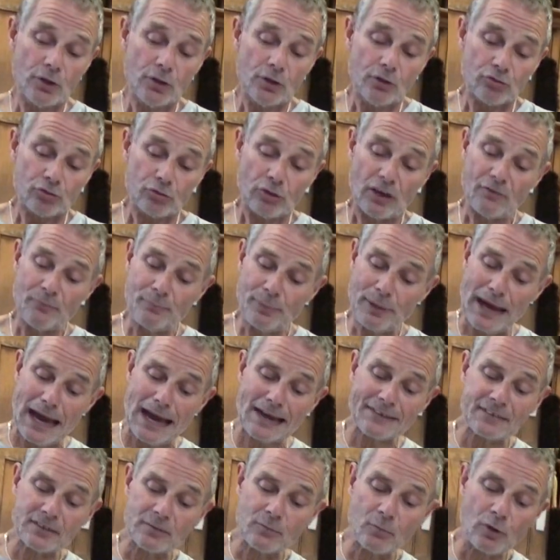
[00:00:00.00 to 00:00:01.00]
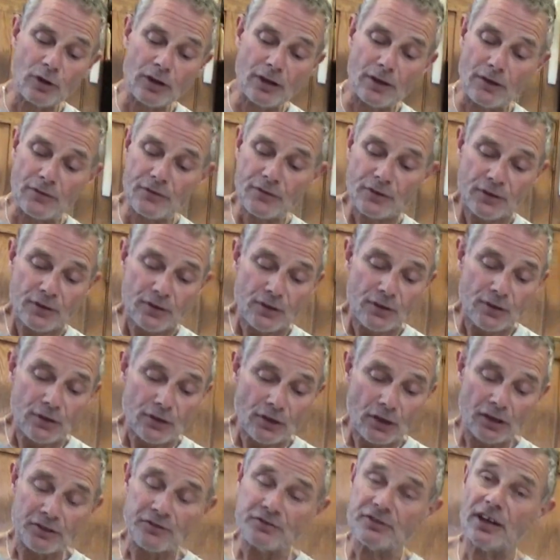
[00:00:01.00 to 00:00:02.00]
So I've packed them with
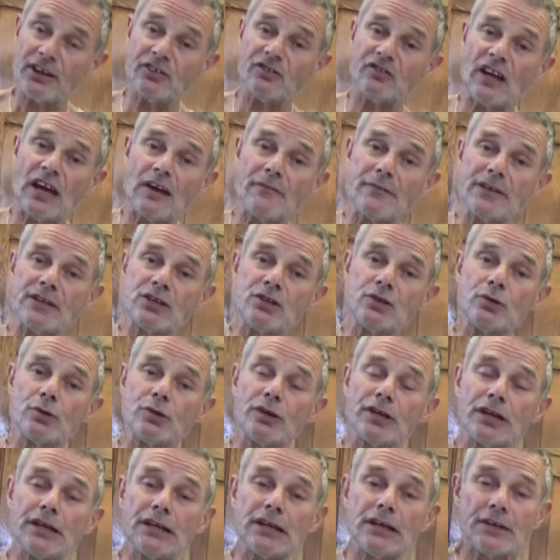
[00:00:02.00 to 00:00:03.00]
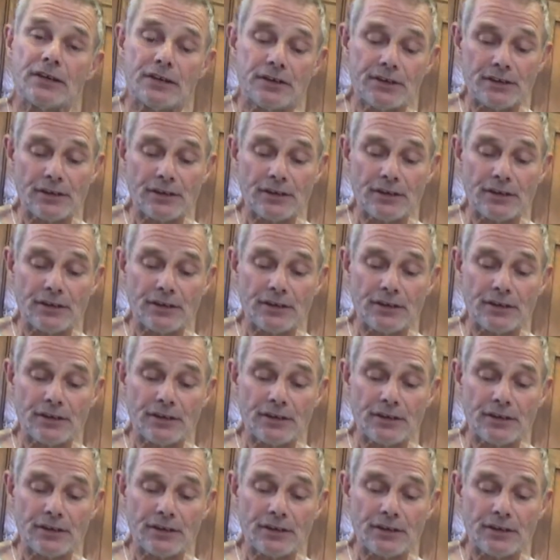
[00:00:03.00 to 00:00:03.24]
a nice heavy duty